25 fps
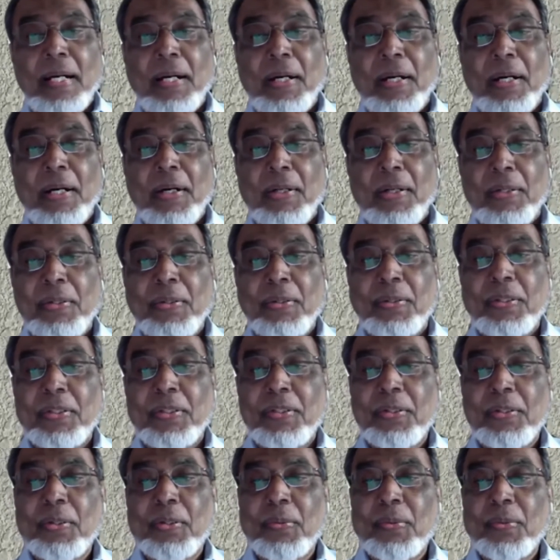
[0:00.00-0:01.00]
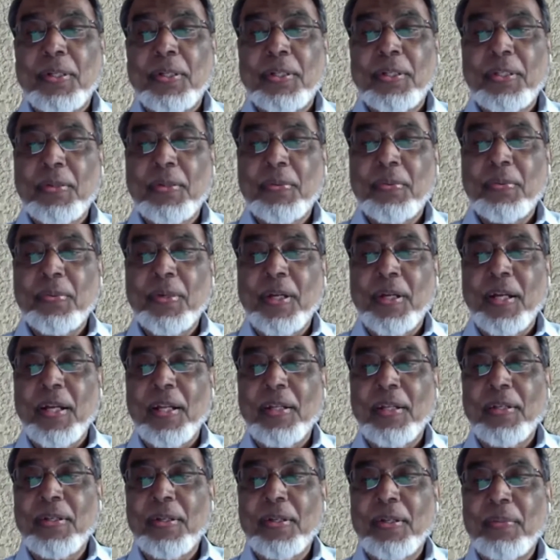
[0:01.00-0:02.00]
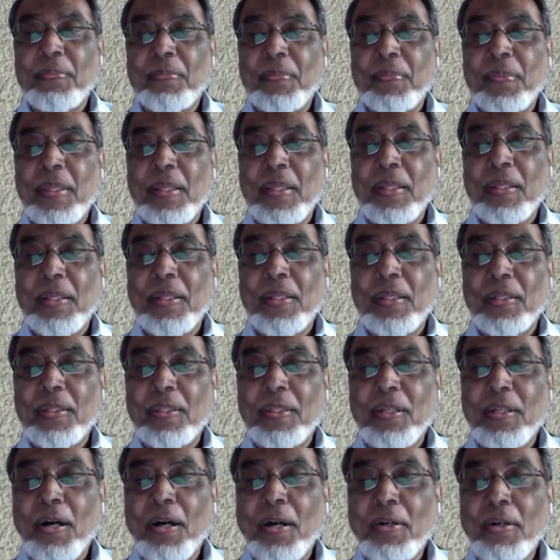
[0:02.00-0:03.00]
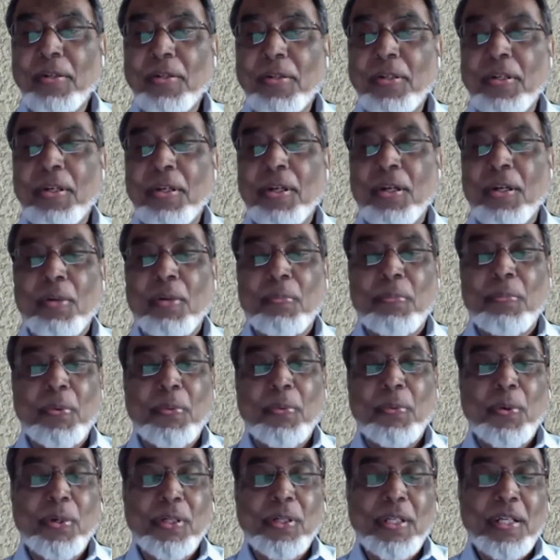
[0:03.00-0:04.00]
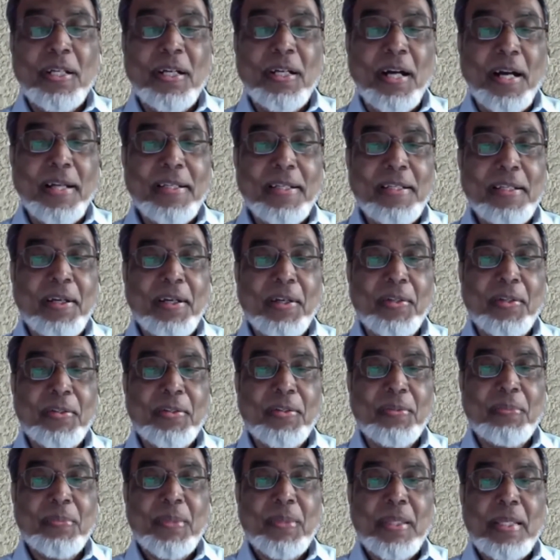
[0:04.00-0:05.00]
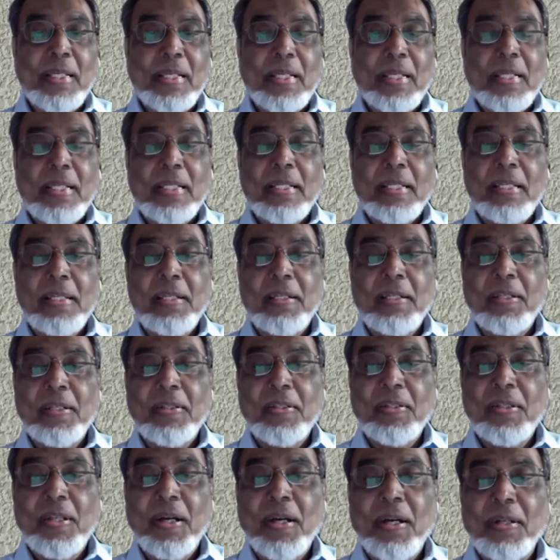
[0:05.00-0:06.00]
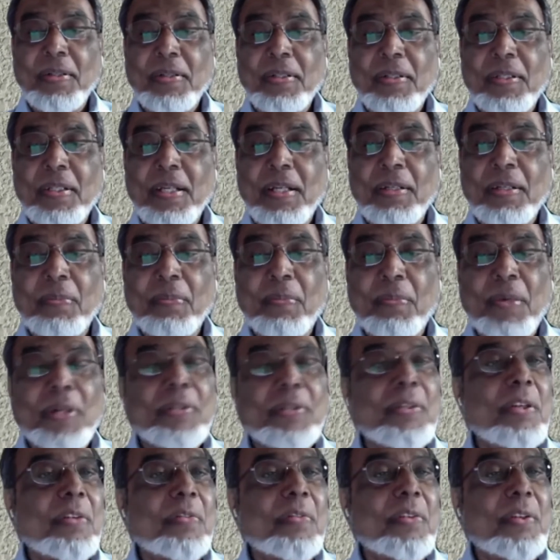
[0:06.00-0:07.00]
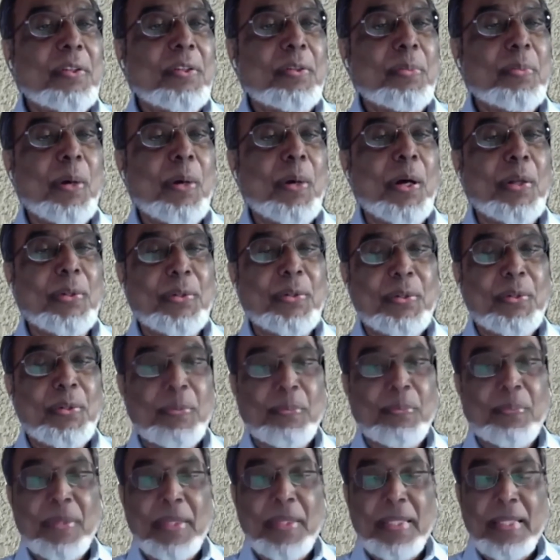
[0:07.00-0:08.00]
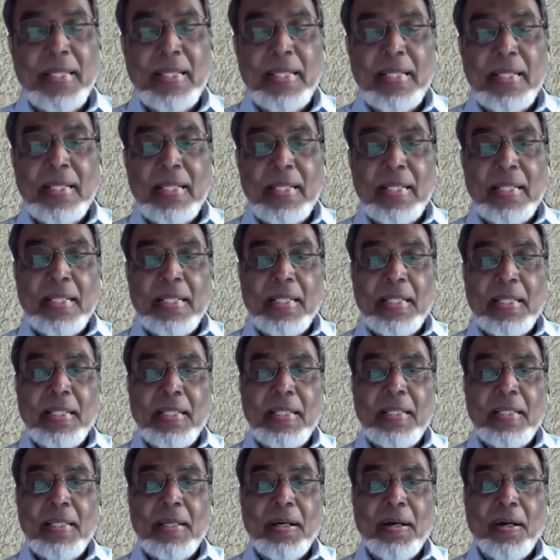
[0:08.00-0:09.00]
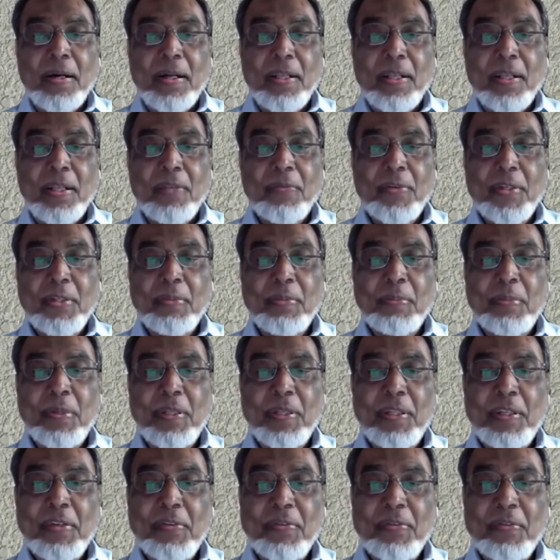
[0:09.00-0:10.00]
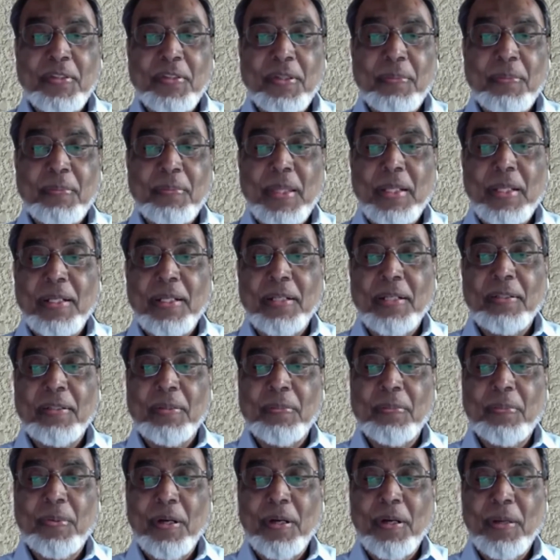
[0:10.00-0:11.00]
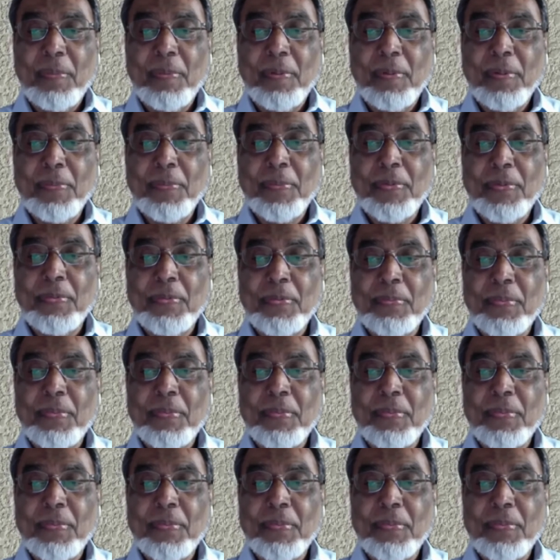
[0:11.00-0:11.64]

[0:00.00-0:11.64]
to this innovative and thought-provoking ideas, he does not get much of a response. He always believed that the problems